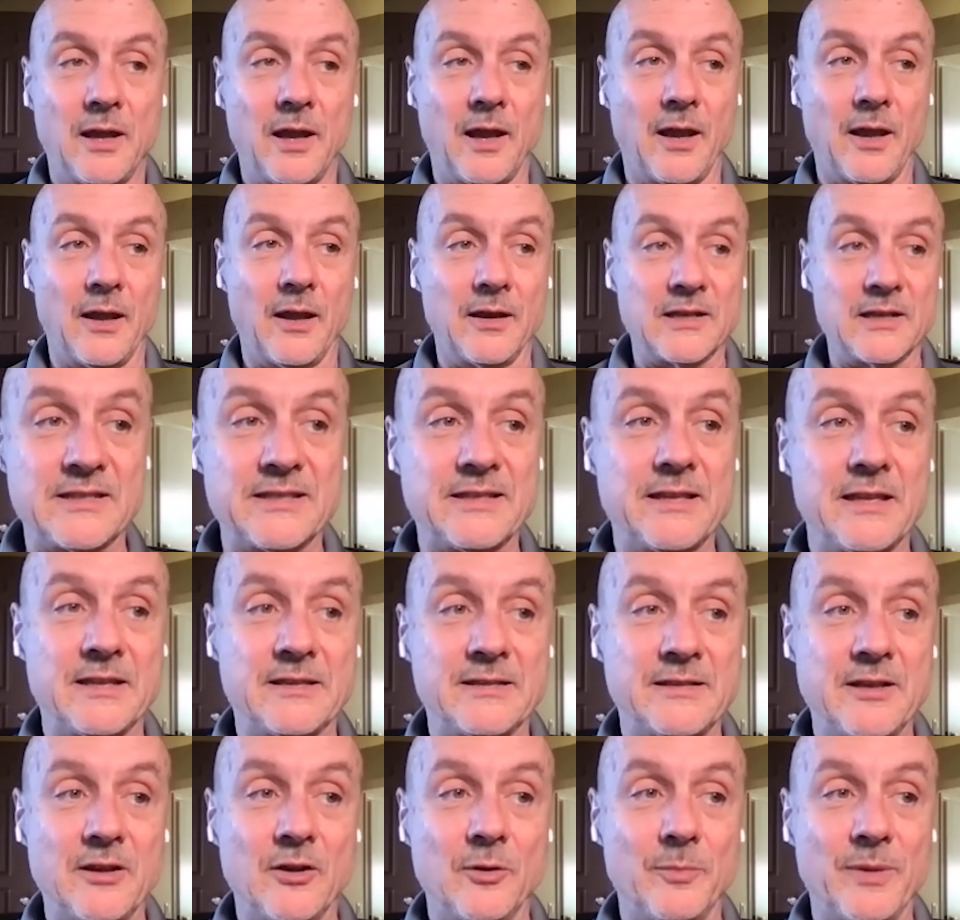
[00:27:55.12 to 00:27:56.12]
And it's
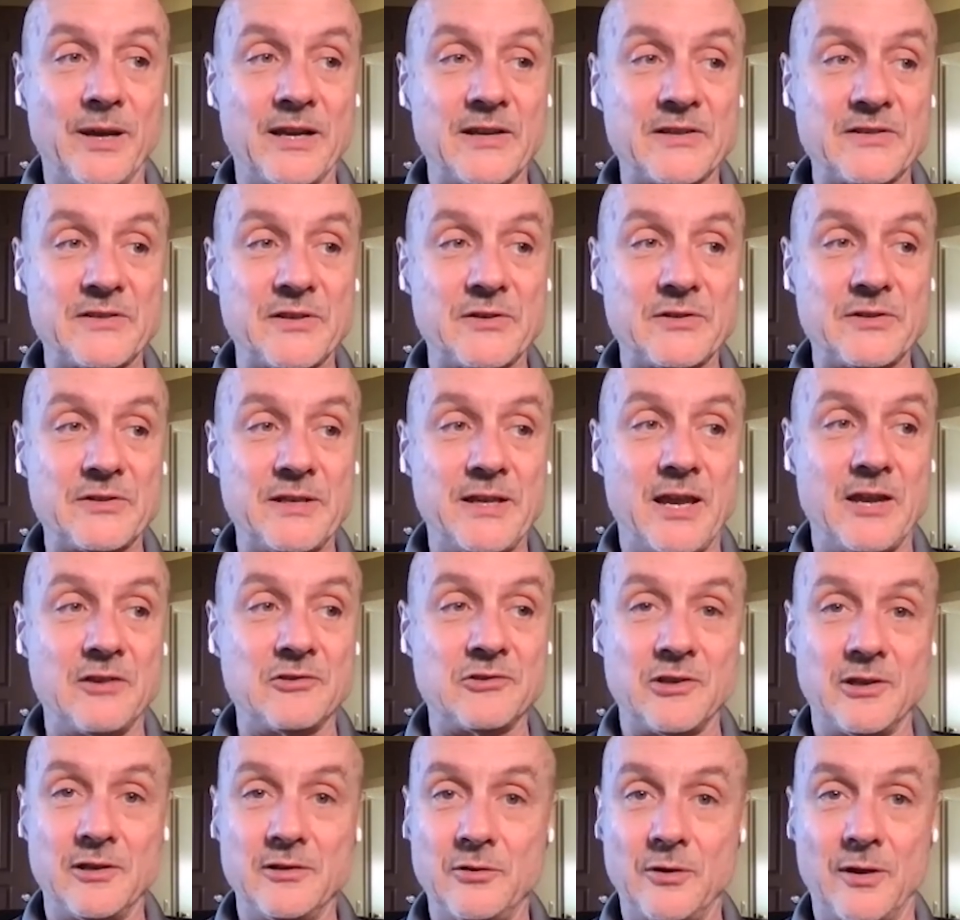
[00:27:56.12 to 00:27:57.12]
guilt by
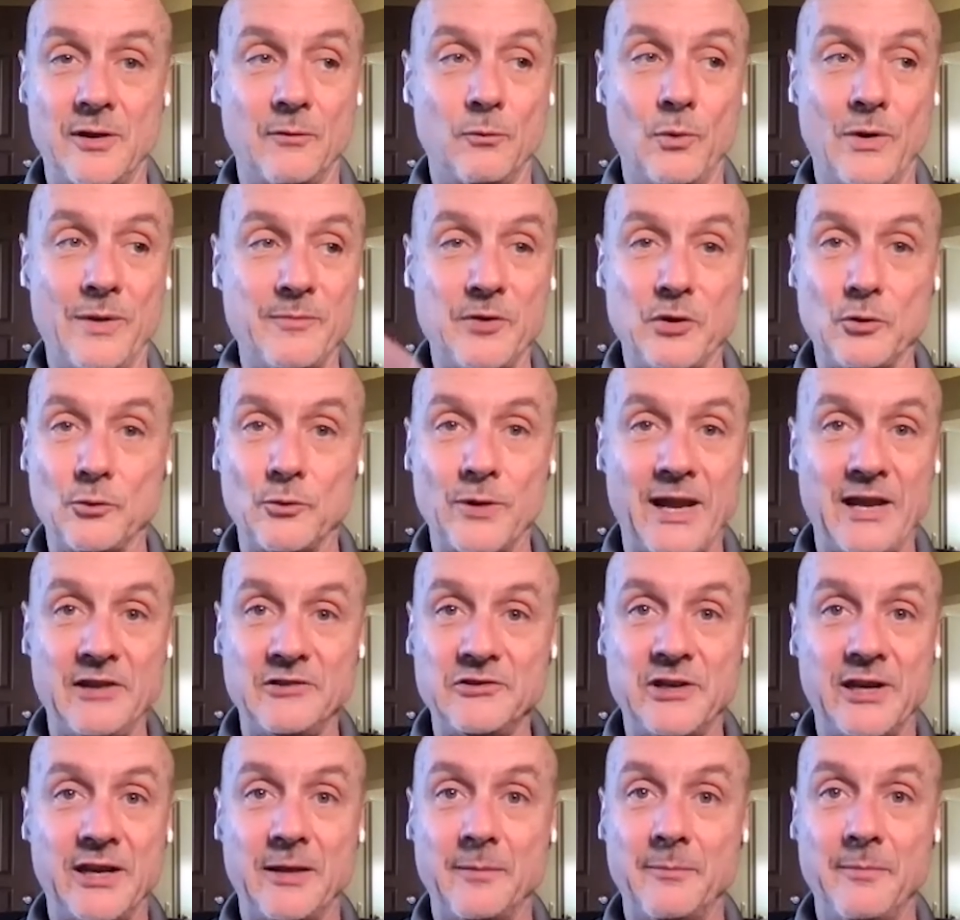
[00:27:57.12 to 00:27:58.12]
association. You have women
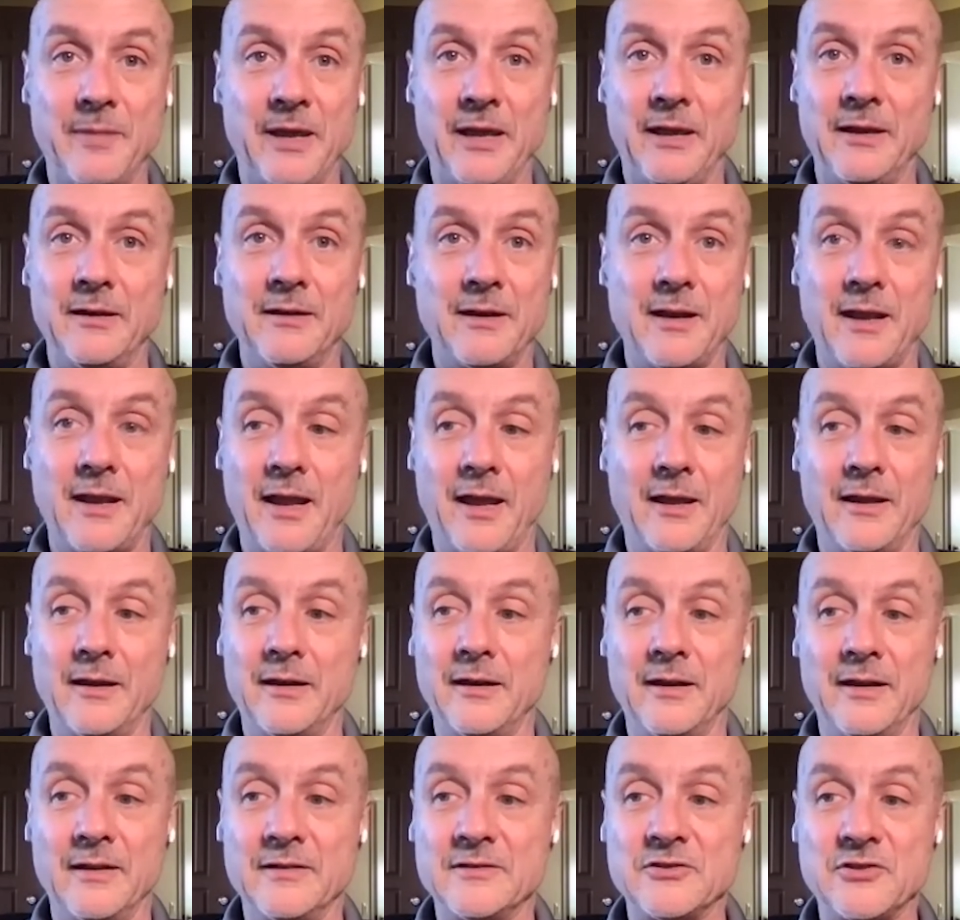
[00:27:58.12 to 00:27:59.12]
raging at men,
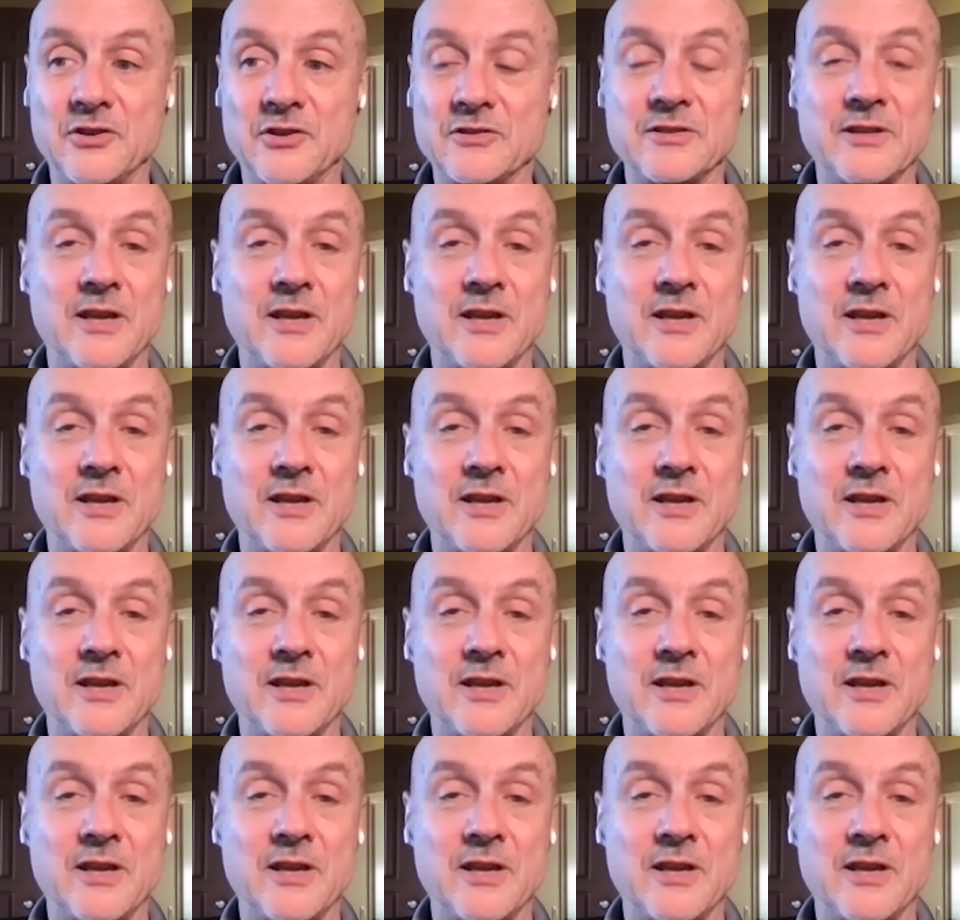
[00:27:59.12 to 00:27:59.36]
and it's just